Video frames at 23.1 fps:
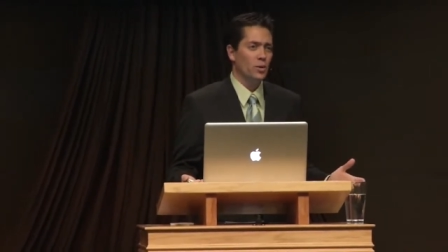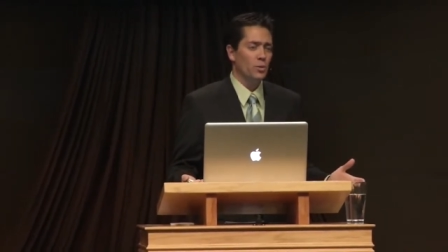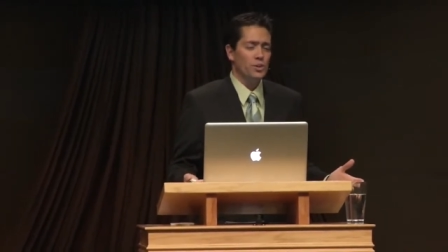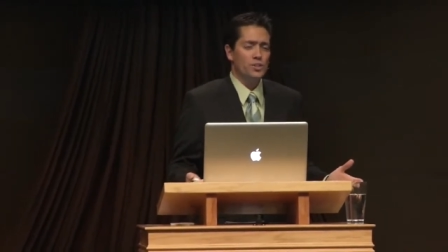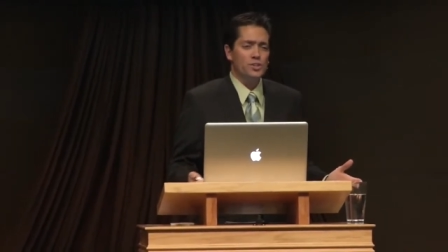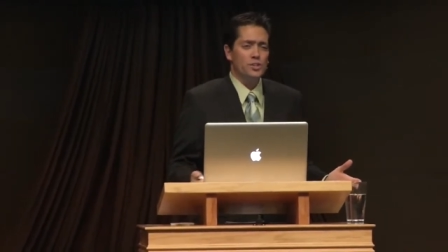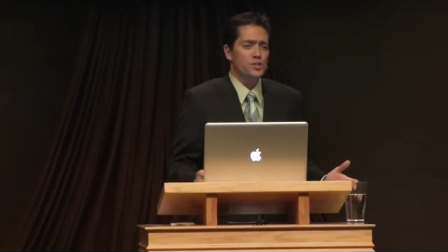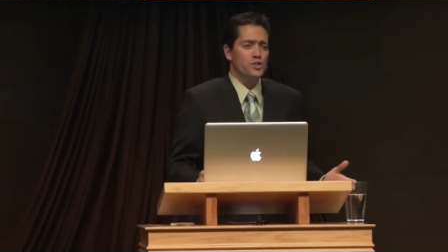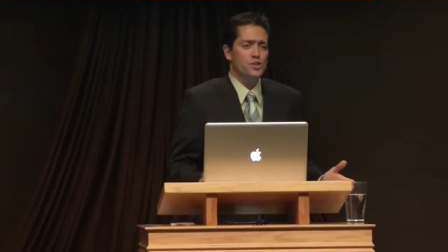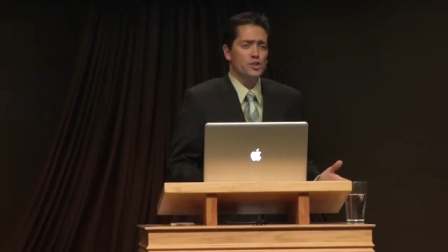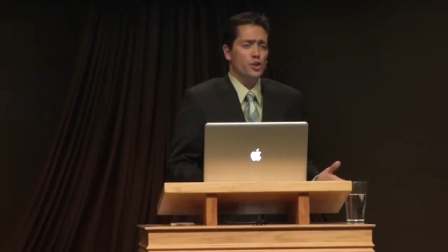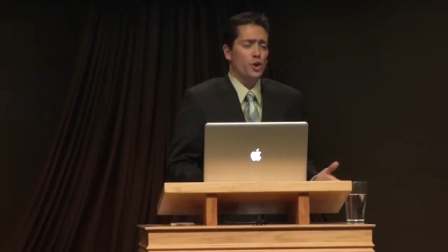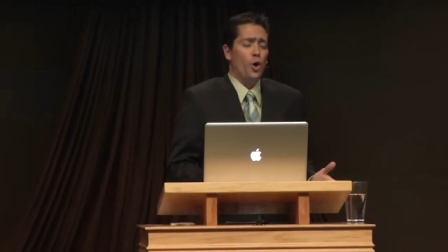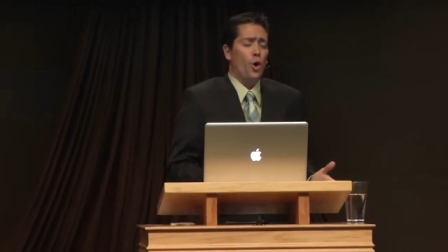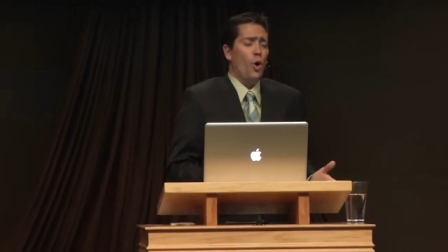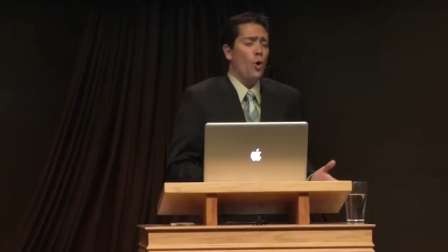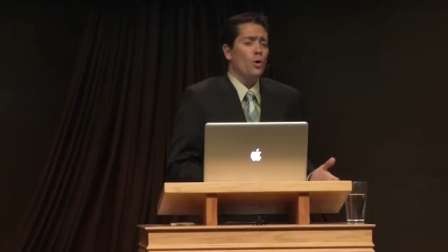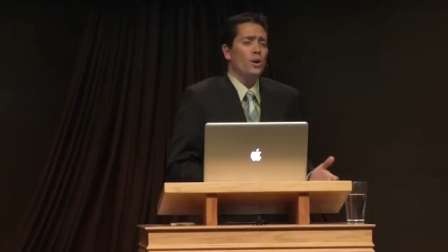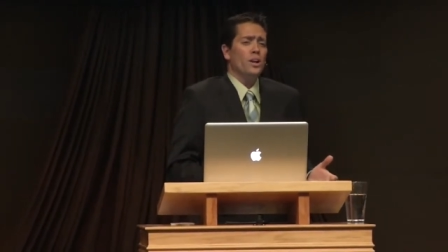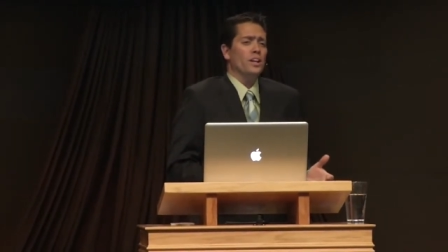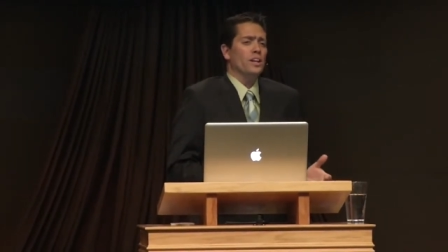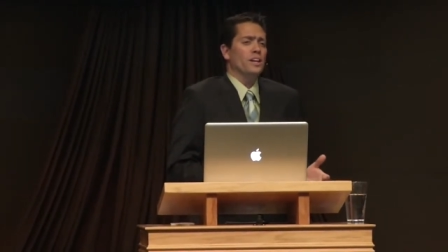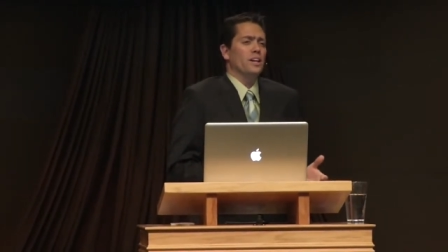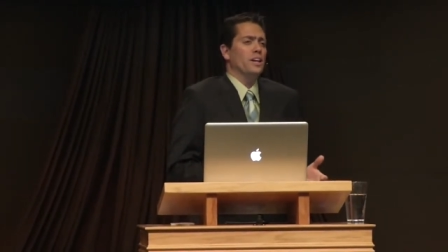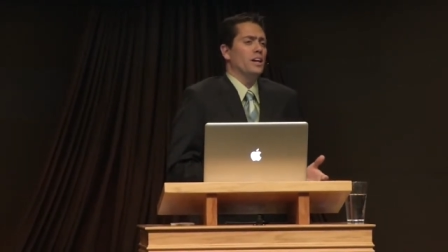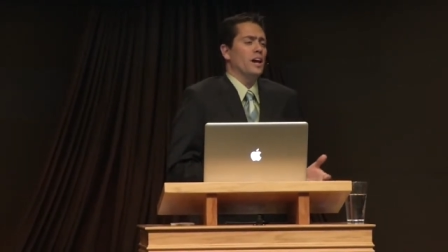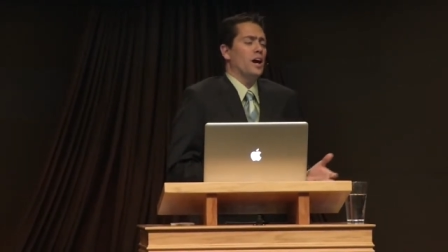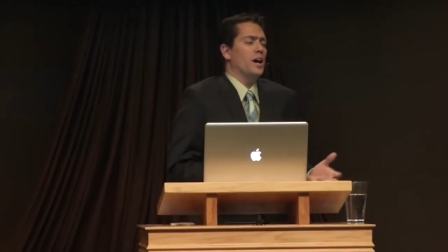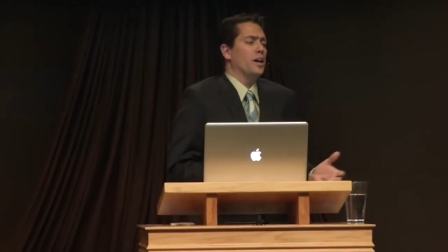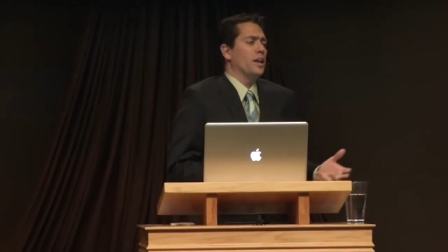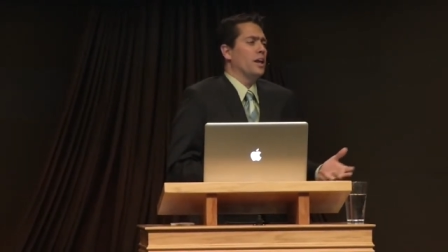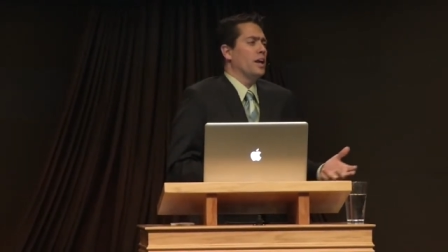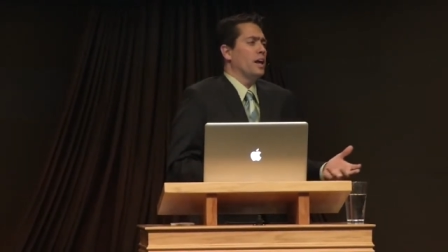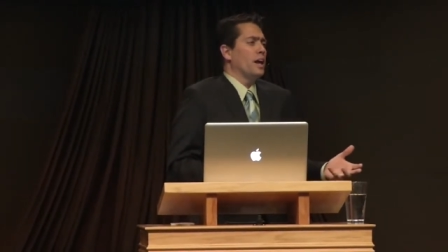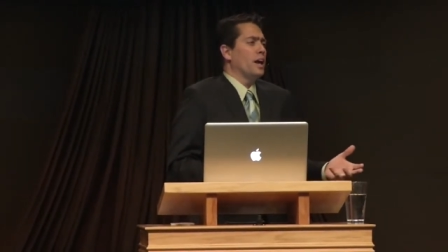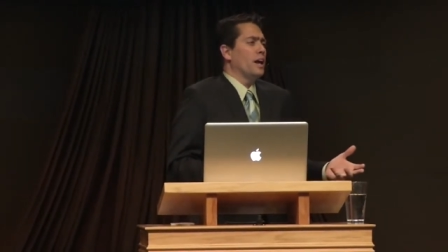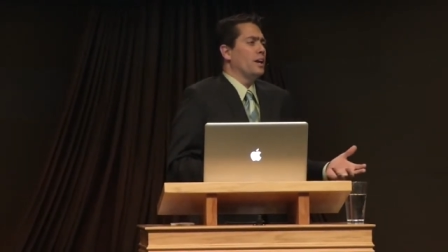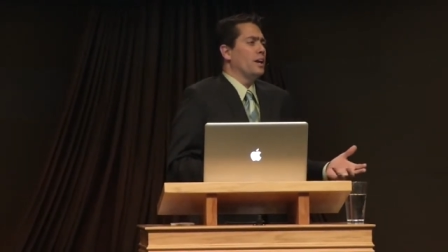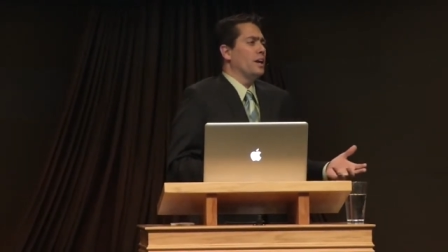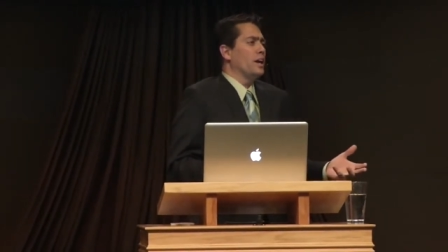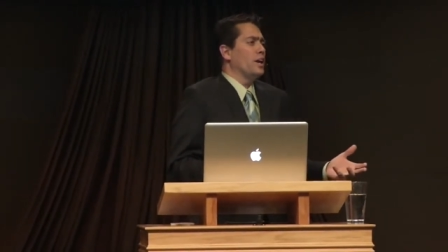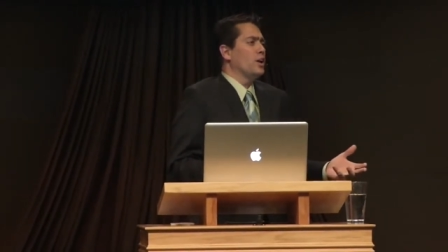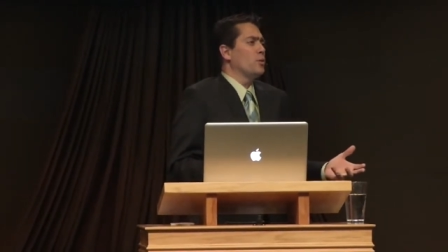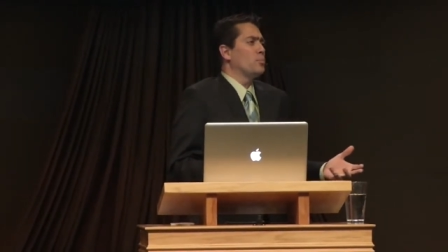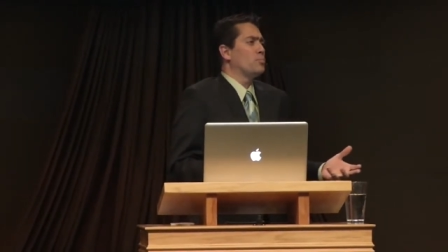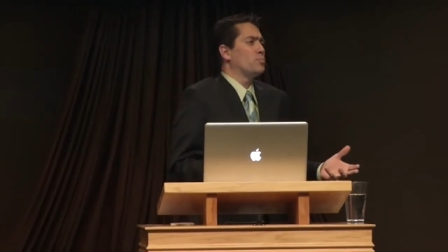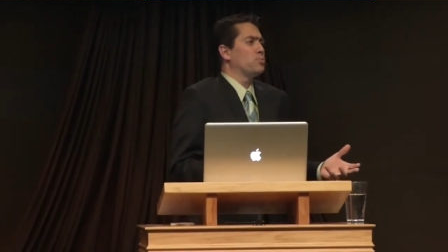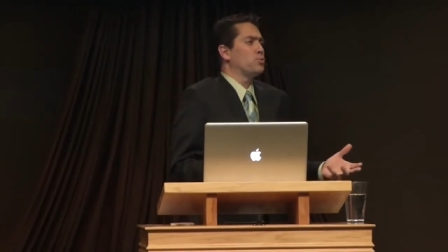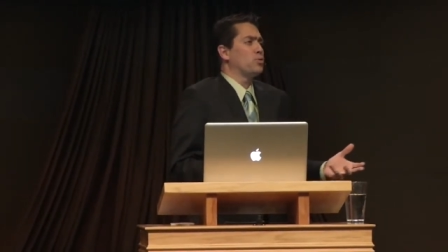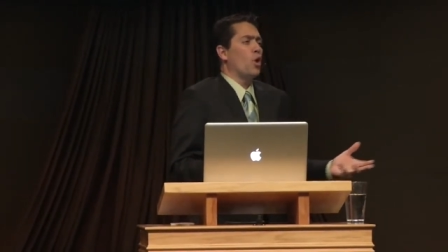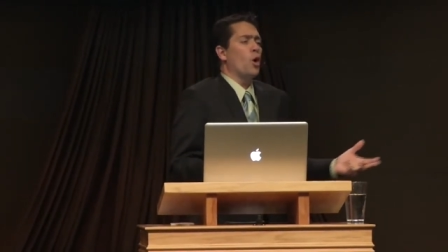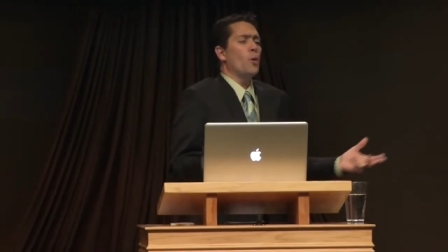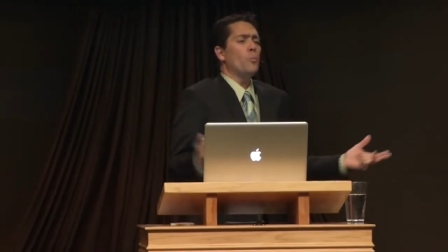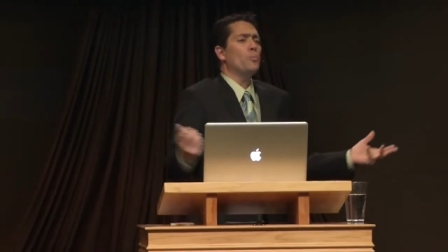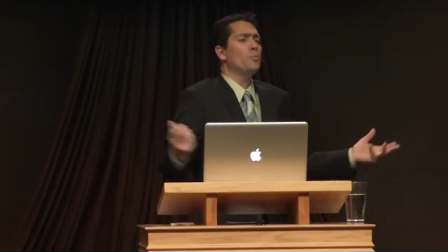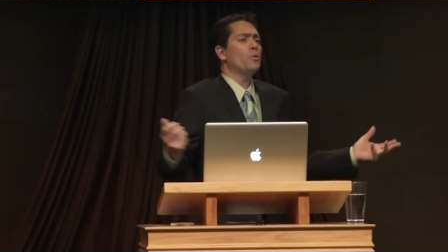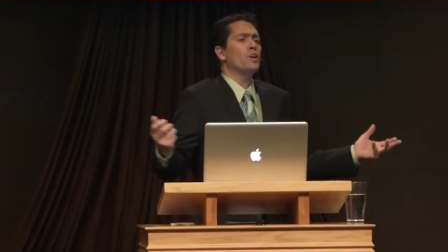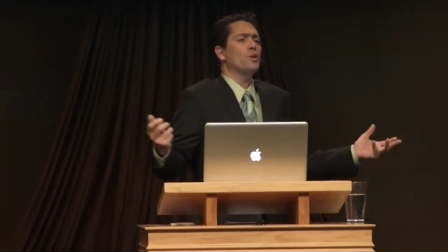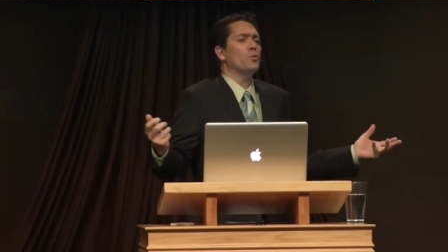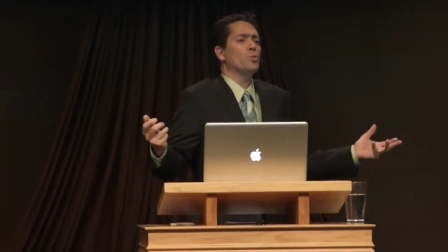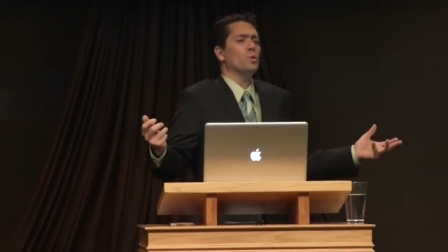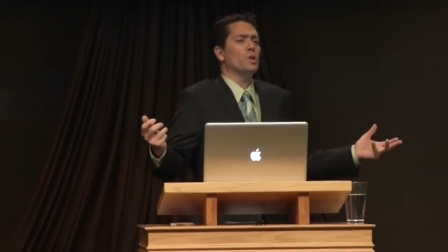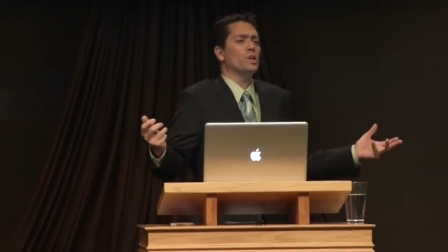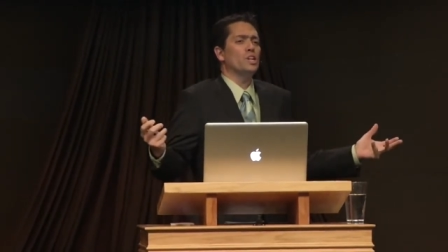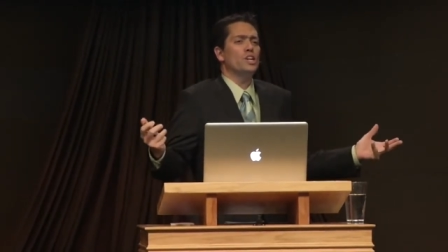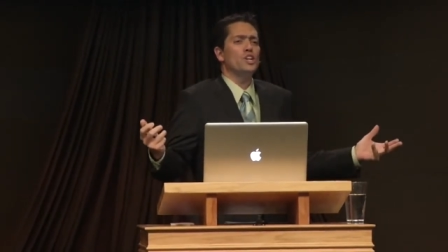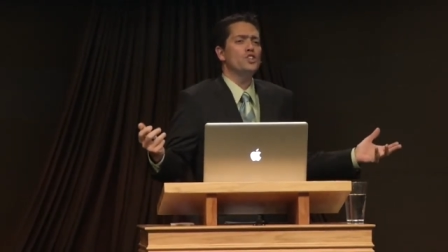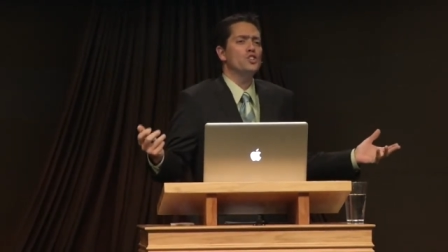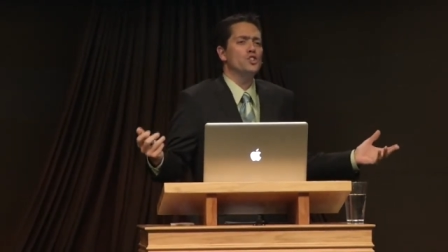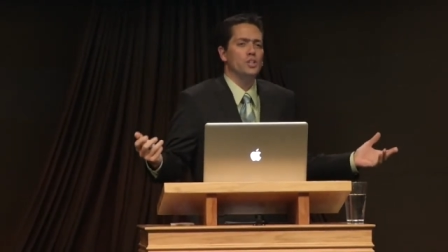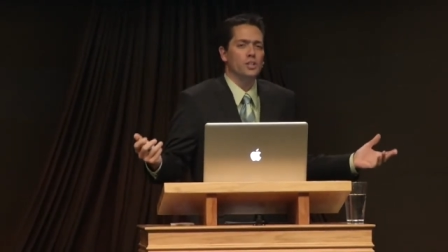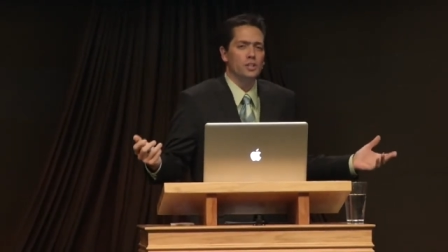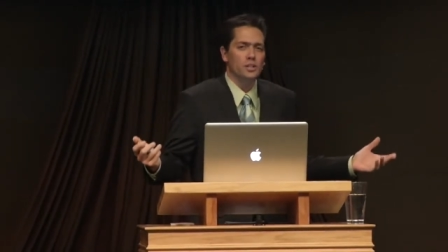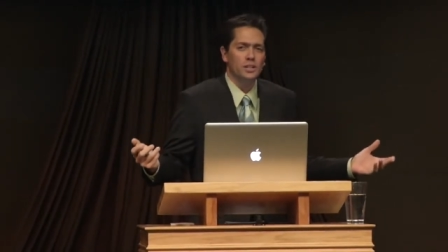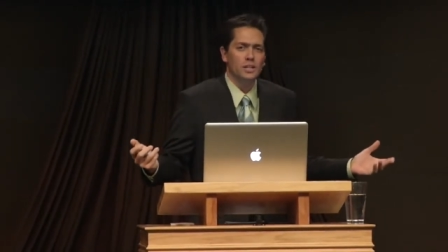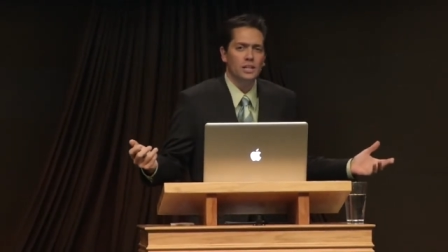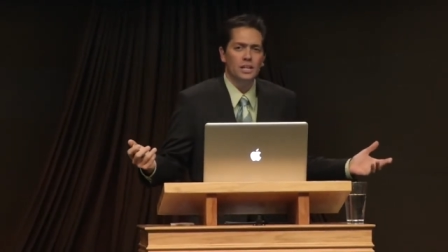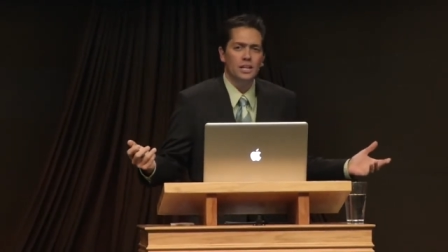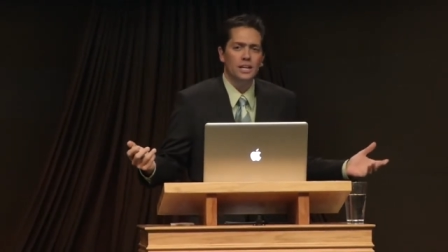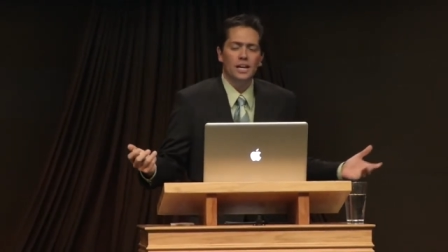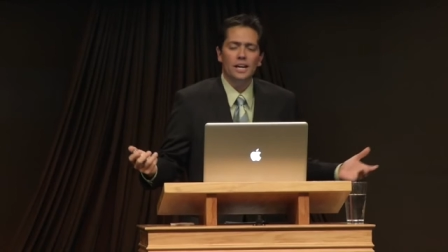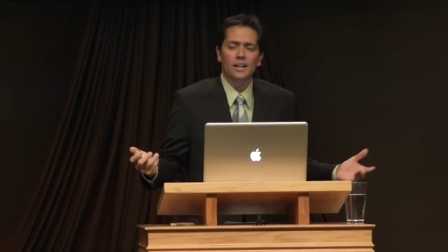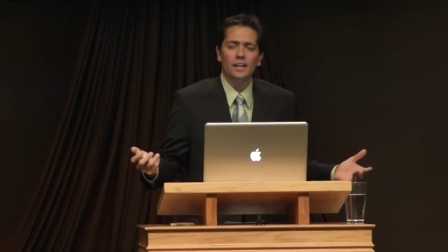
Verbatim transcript: which is totally a, an inappropriate religion.